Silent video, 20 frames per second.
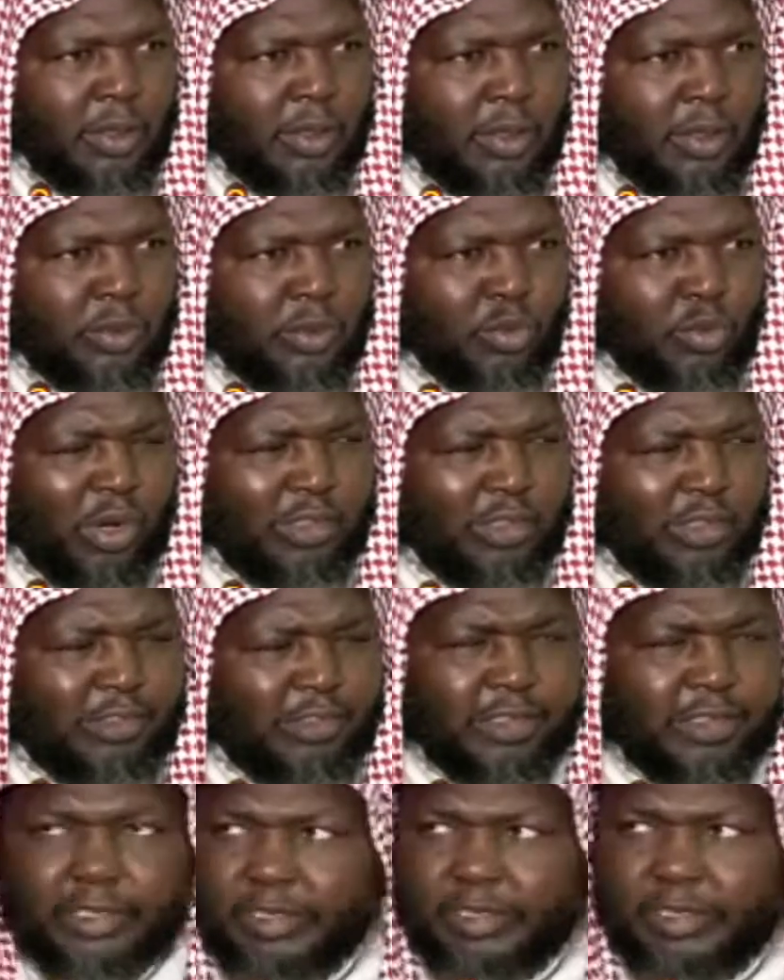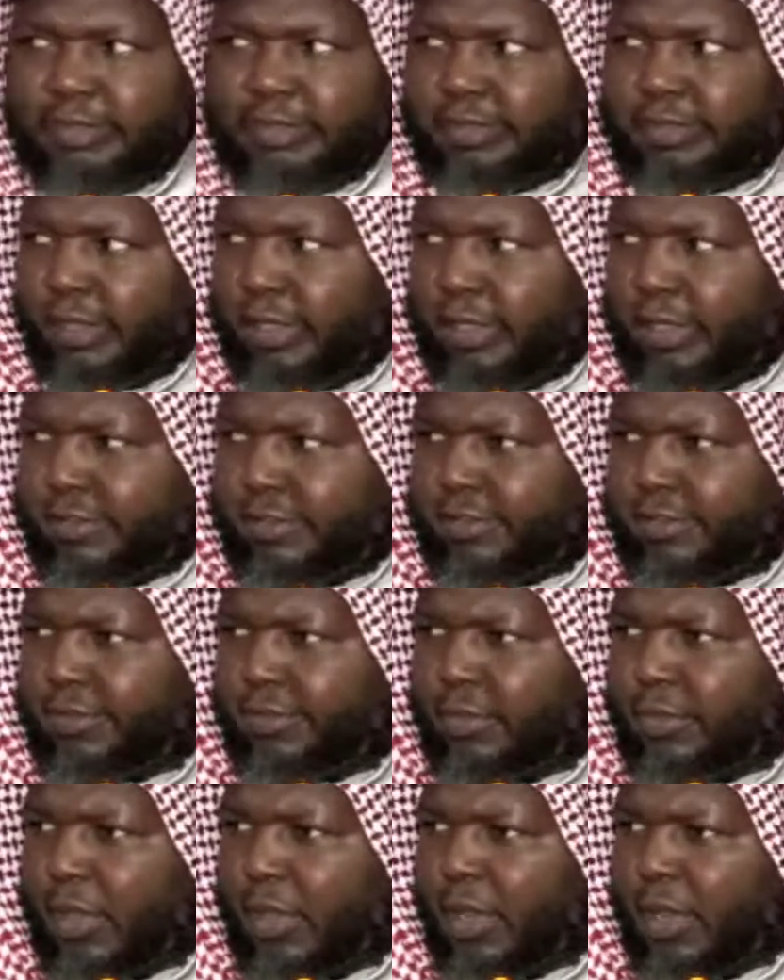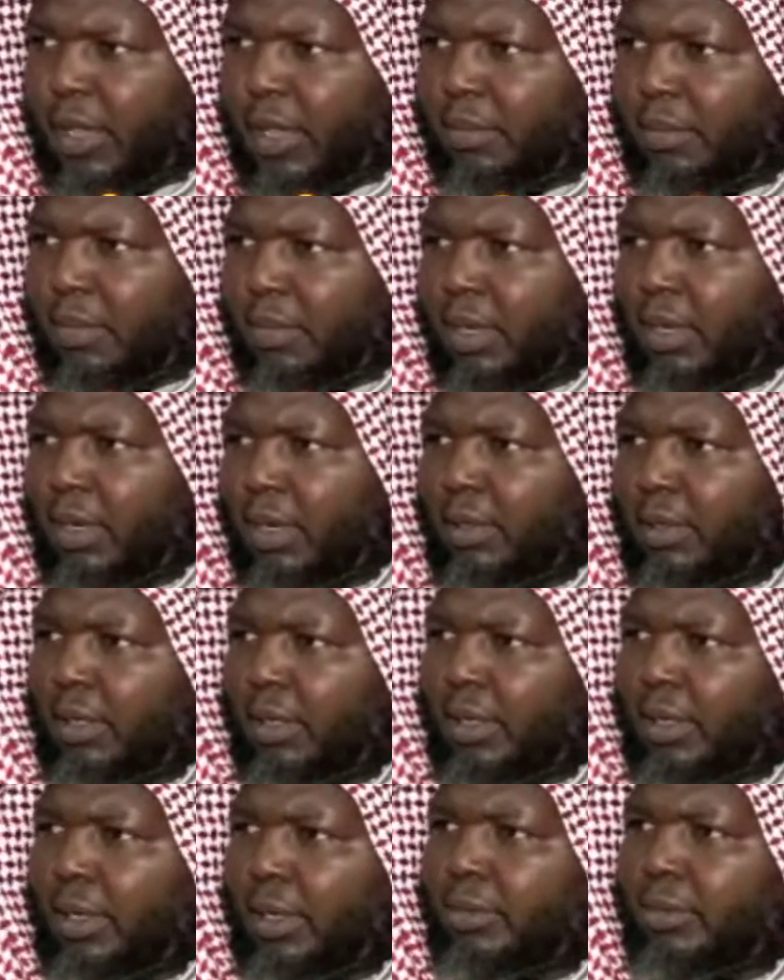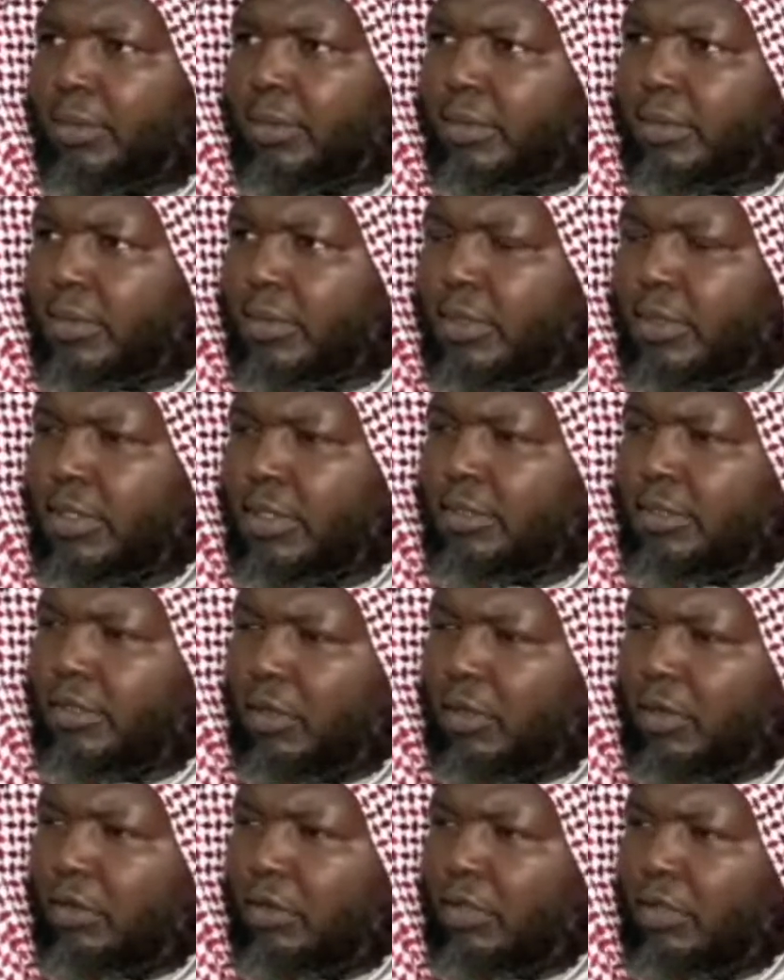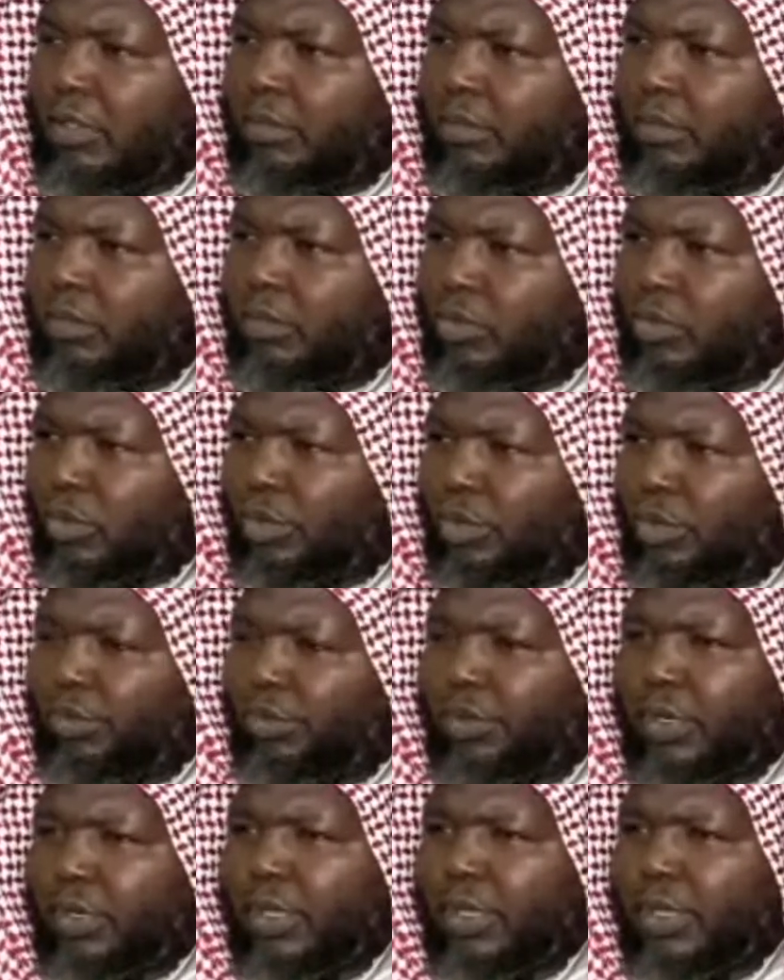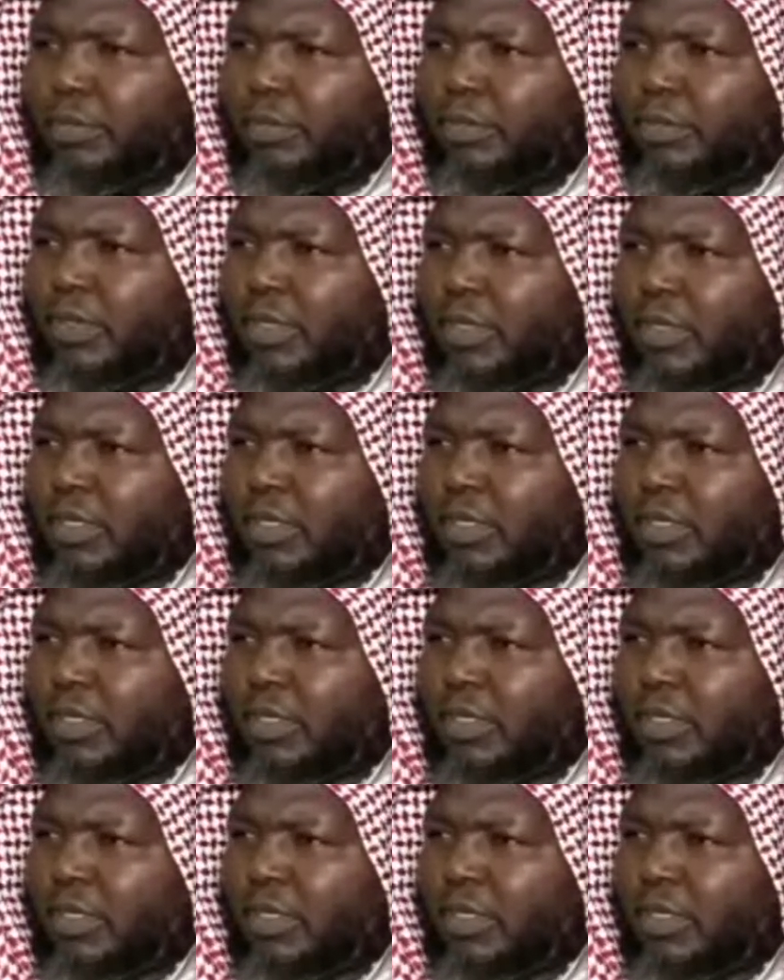You want to see them? He says Malam they come. He salute them, Tory with them.